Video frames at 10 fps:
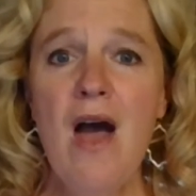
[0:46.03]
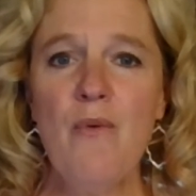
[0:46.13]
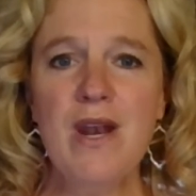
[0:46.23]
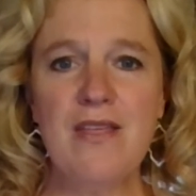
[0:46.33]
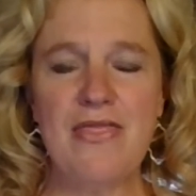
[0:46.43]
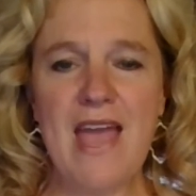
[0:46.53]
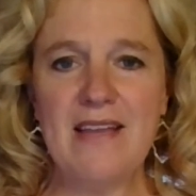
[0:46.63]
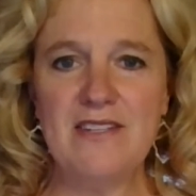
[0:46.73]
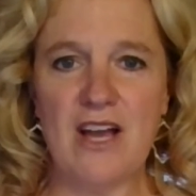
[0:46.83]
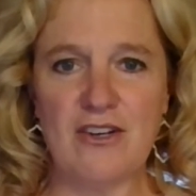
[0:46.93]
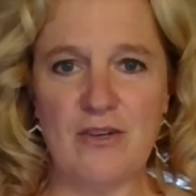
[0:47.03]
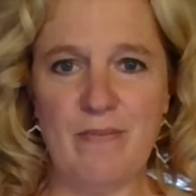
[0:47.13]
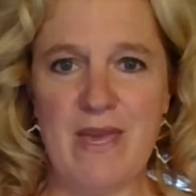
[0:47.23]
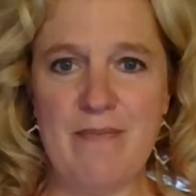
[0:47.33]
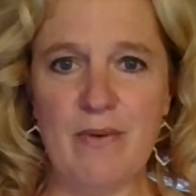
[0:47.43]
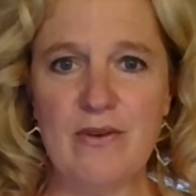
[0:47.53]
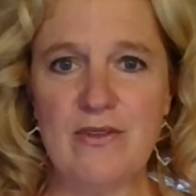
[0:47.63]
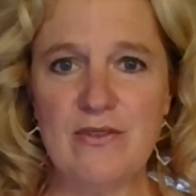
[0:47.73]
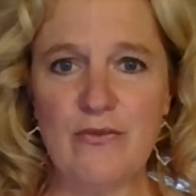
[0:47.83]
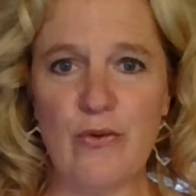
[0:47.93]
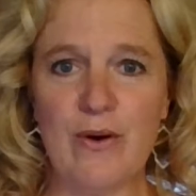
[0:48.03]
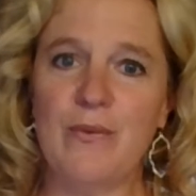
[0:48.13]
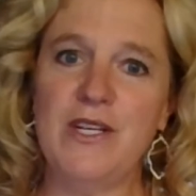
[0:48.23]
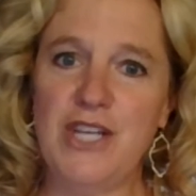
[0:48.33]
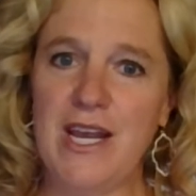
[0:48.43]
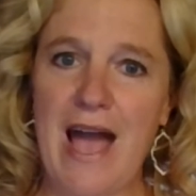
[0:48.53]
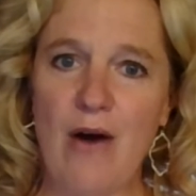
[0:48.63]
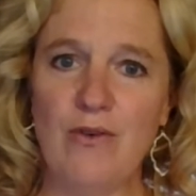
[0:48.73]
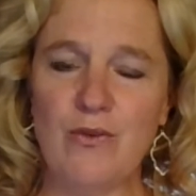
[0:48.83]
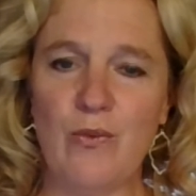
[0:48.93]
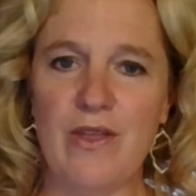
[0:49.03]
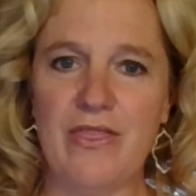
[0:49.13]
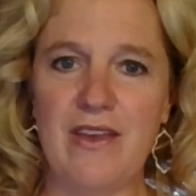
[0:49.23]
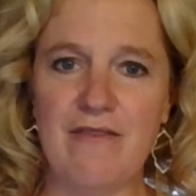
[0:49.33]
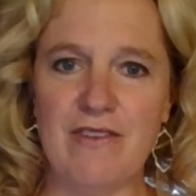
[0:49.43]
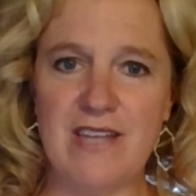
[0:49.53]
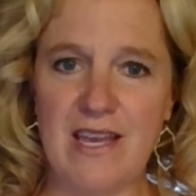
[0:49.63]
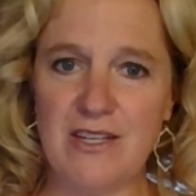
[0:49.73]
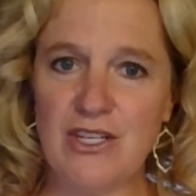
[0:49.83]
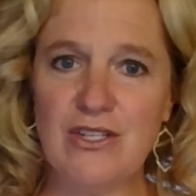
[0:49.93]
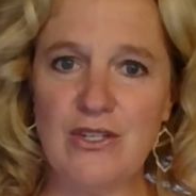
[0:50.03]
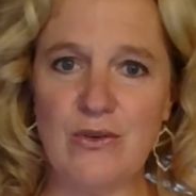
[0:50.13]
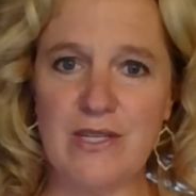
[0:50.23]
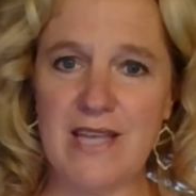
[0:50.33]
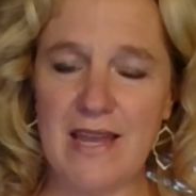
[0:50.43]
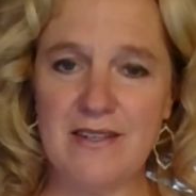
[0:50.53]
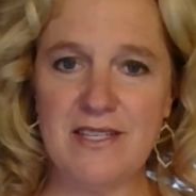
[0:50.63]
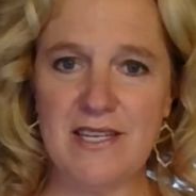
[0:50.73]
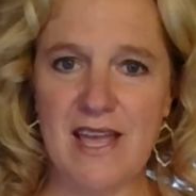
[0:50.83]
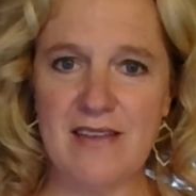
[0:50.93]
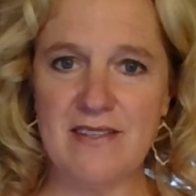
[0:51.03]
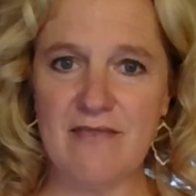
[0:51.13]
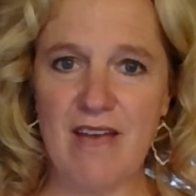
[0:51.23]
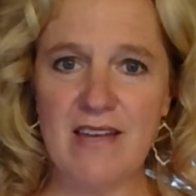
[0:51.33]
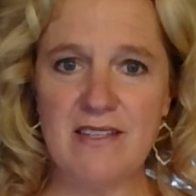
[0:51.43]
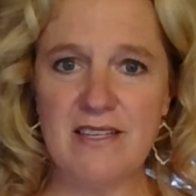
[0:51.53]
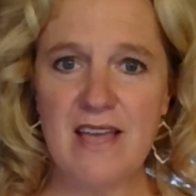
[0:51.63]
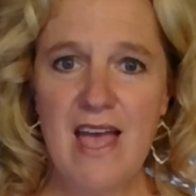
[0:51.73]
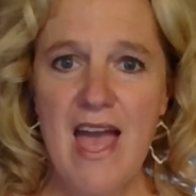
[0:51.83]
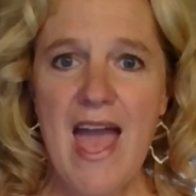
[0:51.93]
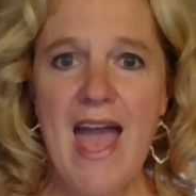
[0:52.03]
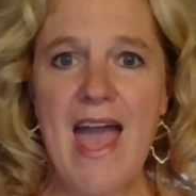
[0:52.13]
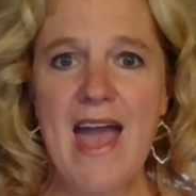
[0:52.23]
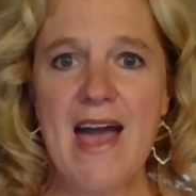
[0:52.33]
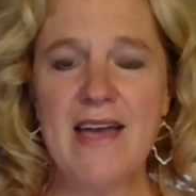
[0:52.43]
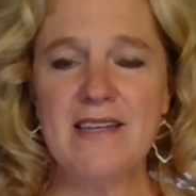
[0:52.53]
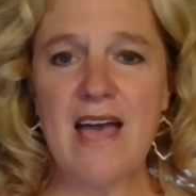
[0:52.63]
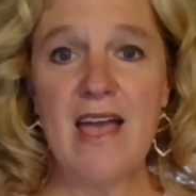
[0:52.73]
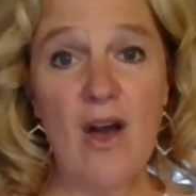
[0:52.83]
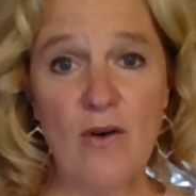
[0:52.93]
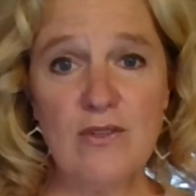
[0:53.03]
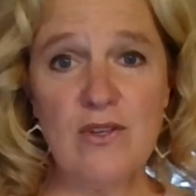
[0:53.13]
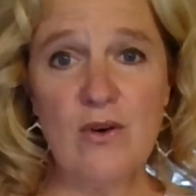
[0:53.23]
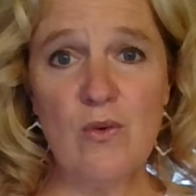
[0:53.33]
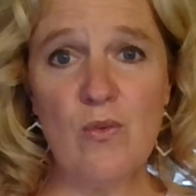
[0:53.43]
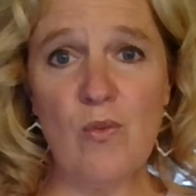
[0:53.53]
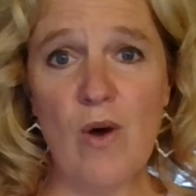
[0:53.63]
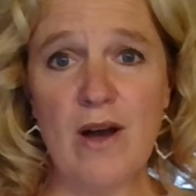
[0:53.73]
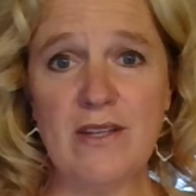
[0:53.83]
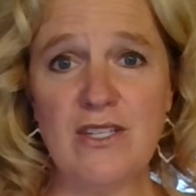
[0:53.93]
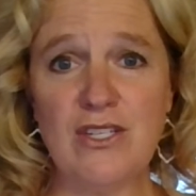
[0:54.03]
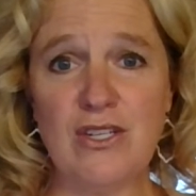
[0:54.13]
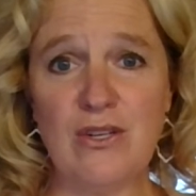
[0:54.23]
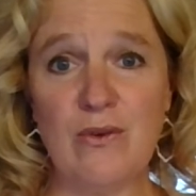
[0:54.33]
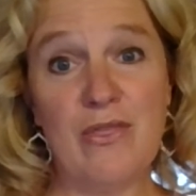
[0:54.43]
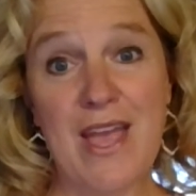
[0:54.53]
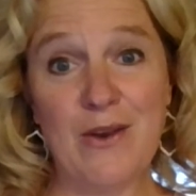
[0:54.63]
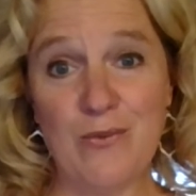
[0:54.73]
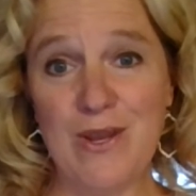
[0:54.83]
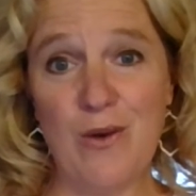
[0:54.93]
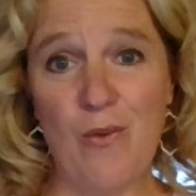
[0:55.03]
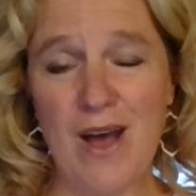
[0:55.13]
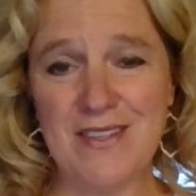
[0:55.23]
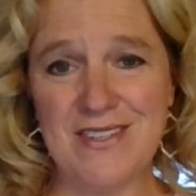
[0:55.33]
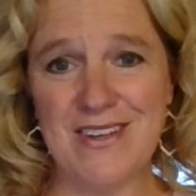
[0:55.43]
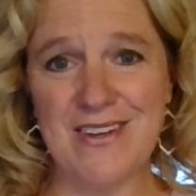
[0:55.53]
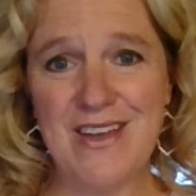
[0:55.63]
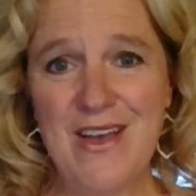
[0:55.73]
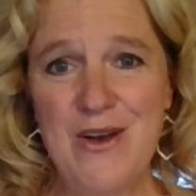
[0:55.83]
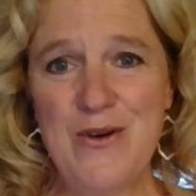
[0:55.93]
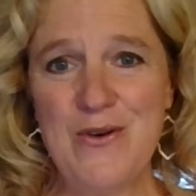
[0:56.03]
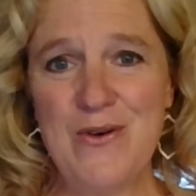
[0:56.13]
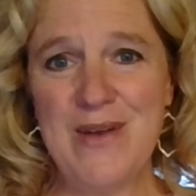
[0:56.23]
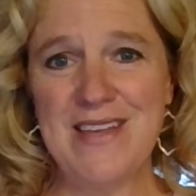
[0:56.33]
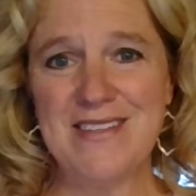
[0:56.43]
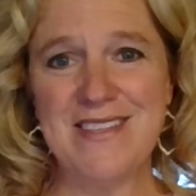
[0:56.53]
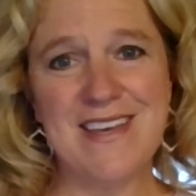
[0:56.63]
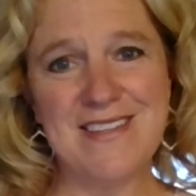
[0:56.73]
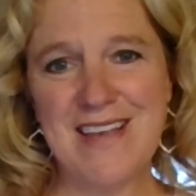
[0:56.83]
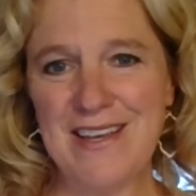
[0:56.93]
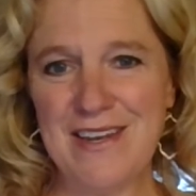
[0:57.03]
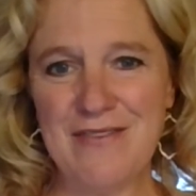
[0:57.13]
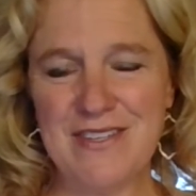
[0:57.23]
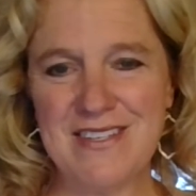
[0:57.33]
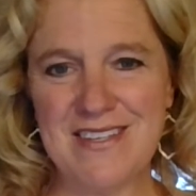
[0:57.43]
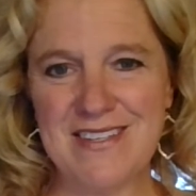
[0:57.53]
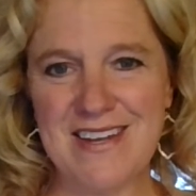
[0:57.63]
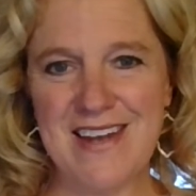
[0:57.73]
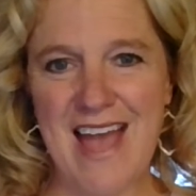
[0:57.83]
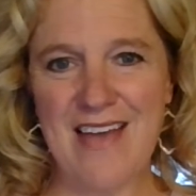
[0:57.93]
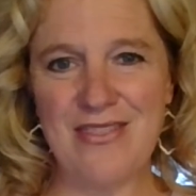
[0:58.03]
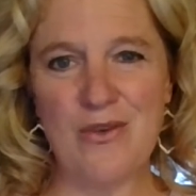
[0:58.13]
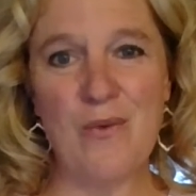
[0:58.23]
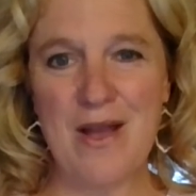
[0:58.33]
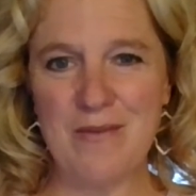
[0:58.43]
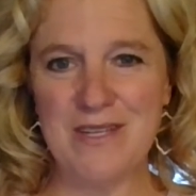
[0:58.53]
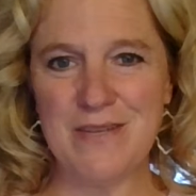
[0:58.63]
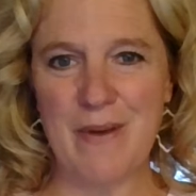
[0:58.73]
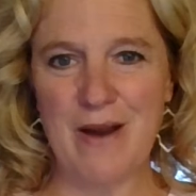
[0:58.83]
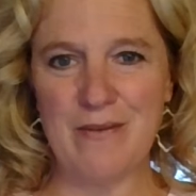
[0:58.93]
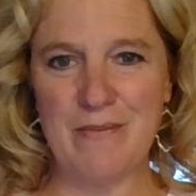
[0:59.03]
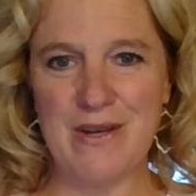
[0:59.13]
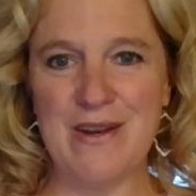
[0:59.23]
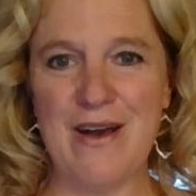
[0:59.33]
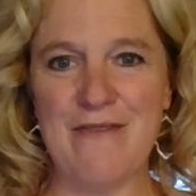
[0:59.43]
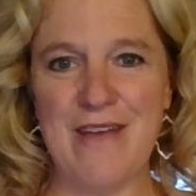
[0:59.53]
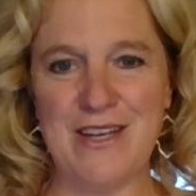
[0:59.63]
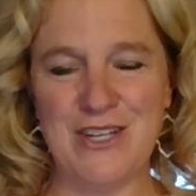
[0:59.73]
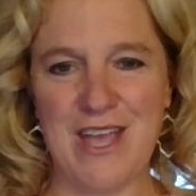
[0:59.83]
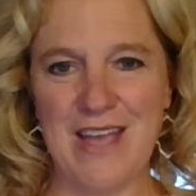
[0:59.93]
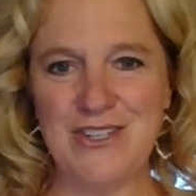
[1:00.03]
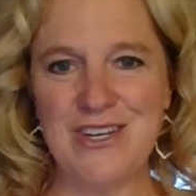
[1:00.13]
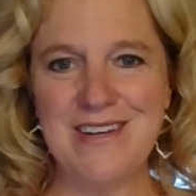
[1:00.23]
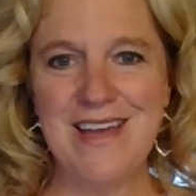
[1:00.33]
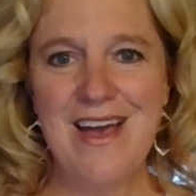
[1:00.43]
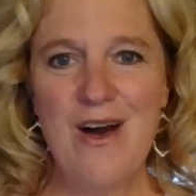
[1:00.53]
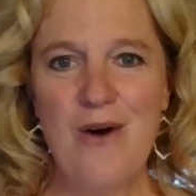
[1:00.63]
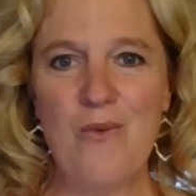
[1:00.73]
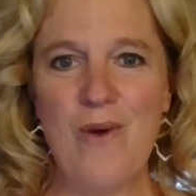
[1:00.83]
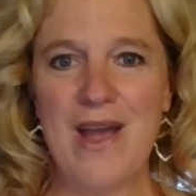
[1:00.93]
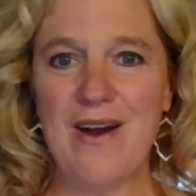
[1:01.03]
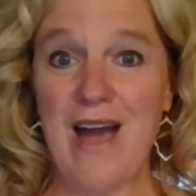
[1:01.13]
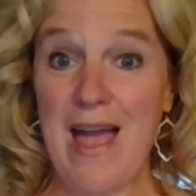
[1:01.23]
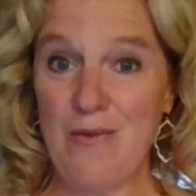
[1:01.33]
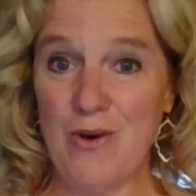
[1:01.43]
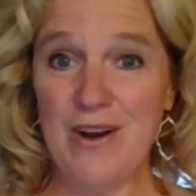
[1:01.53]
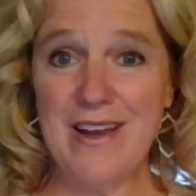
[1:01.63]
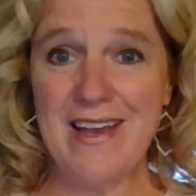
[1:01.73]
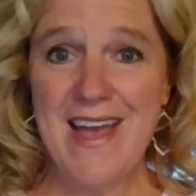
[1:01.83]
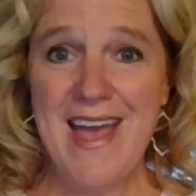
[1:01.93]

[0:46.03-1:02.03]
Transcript: I want to thank Dr. Peoples for reaching out with the invitation to attend today's event. And I also want to thank Rita Watson, who is the executive assistant at the Wyoming Department of Education, where I work.